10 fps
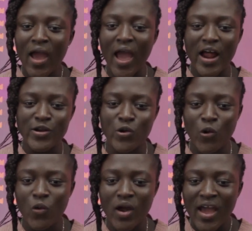
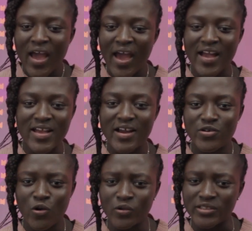Edo, and
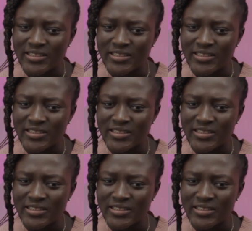Edo,